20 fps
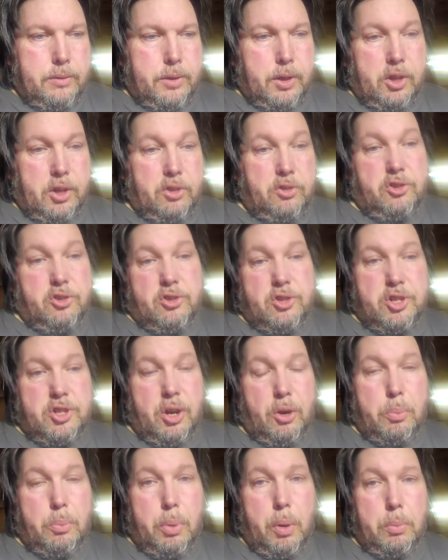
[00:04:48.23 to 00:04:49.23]
can just
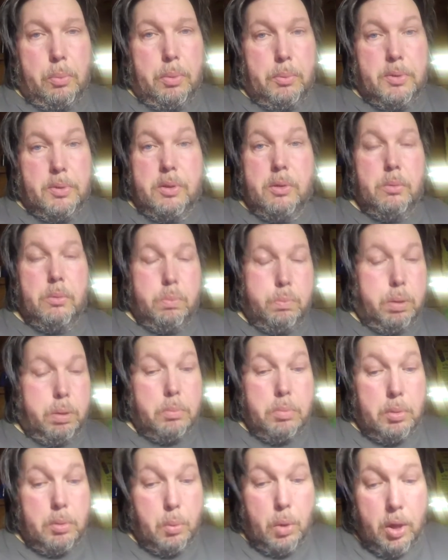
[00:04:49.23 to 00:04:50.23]
show problems that
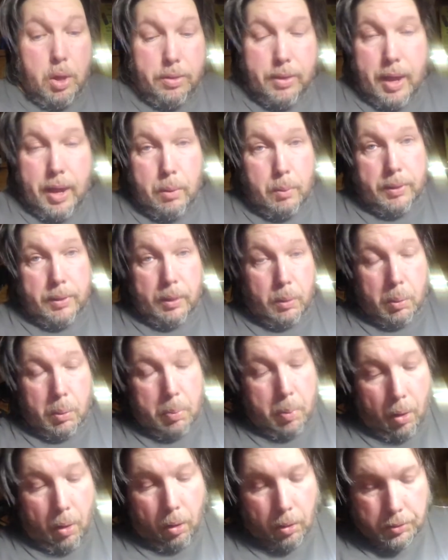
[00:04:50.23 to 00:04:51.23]
probably weren't there when they were
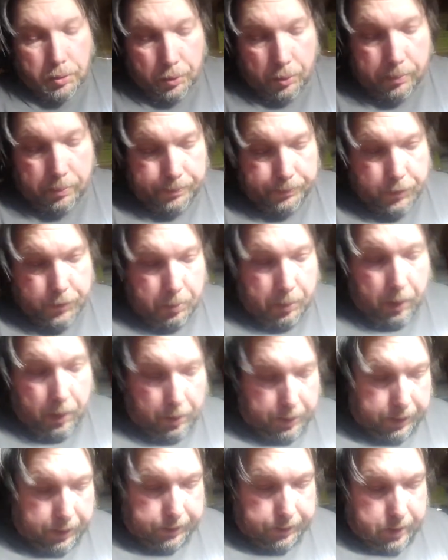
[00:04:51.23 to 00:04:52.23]
parked up, to be
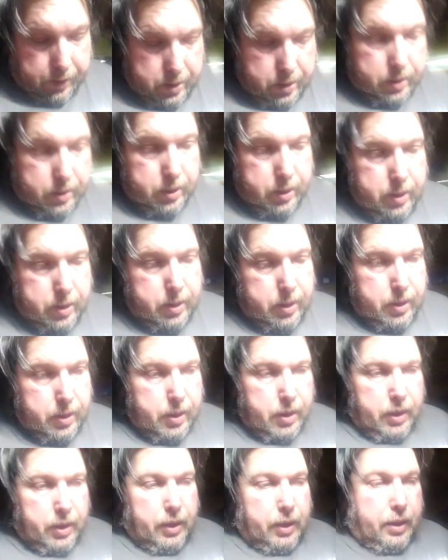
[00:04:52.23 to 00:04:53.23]
honest.
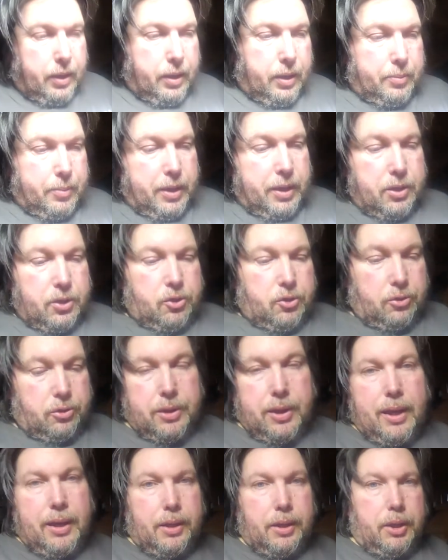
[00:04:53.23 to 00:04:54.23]
It's just
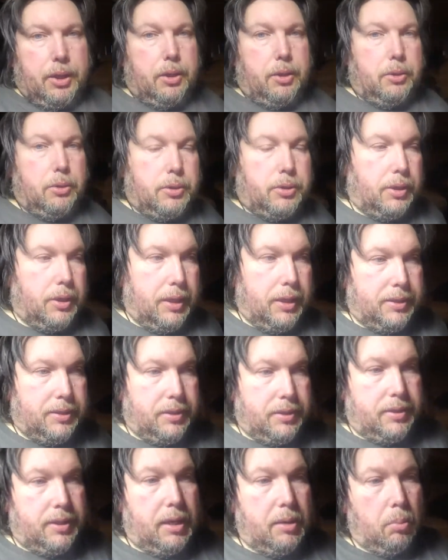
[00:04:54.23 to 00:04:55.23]
lack of use. It's
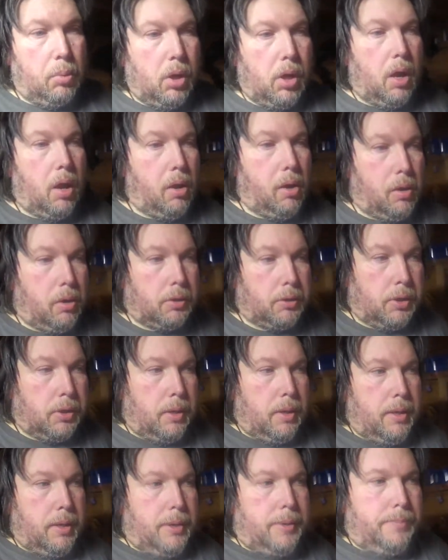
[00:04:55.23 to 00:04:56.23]
the same with cars.
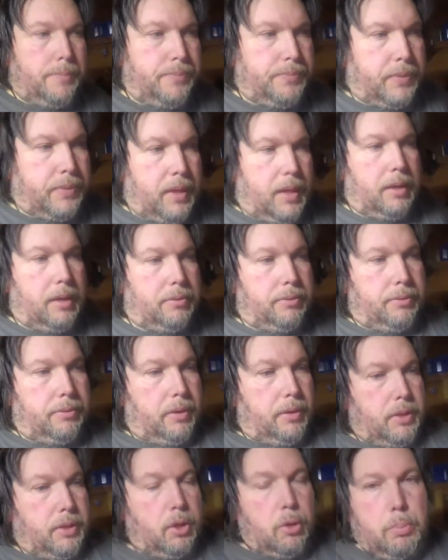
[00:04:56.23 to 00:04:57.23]
If
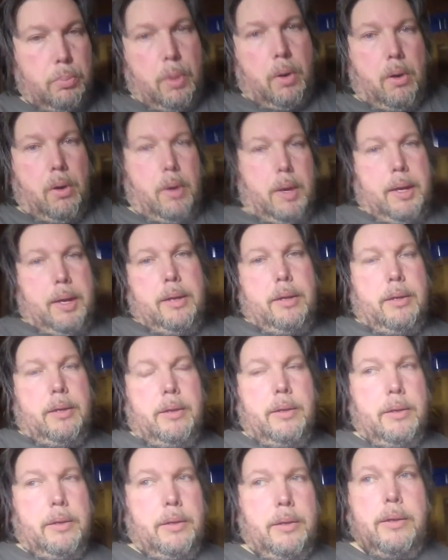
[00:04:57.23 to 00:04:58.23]
you buy,
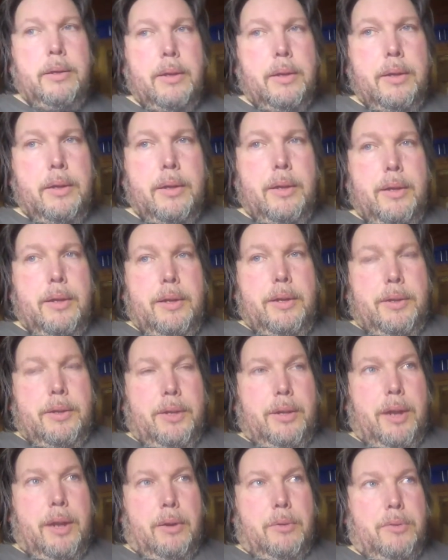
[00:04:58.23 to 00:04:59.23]

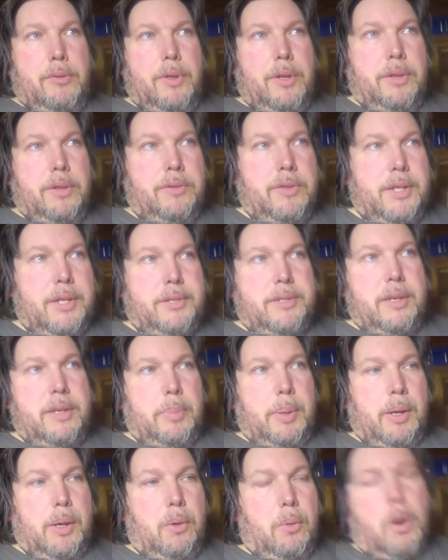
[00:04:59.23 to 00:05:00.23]
you know, the
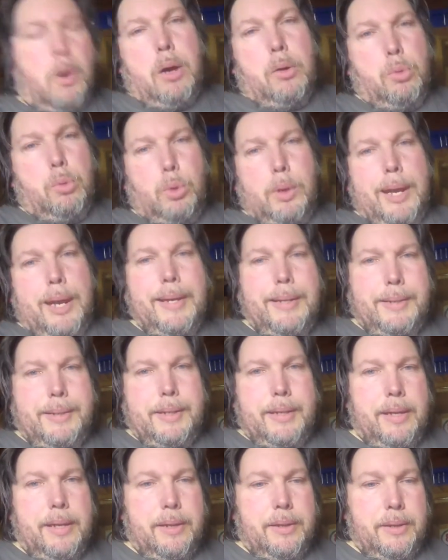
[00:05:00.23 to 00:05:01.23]
typical old
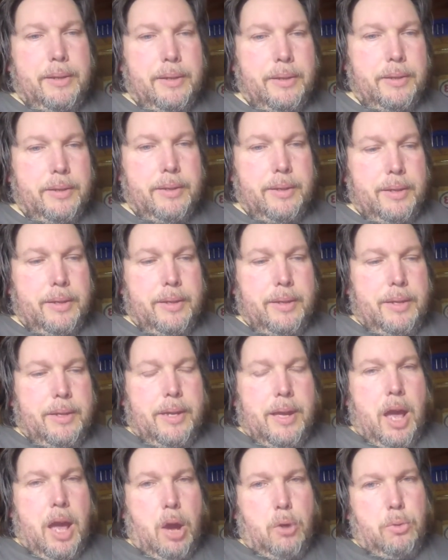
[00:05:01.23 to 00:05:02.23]
lady
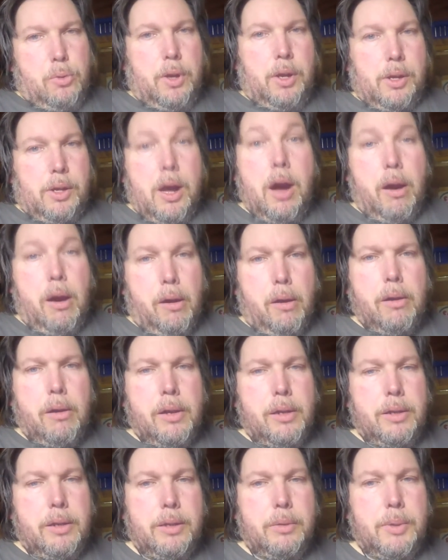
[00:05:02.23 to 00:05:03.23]
owner car,
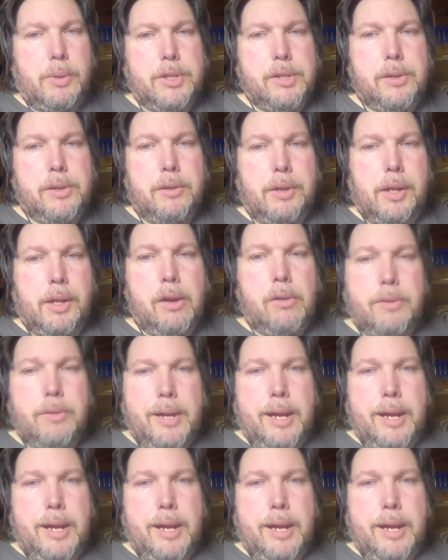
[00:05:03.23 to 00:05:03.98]
which has only gone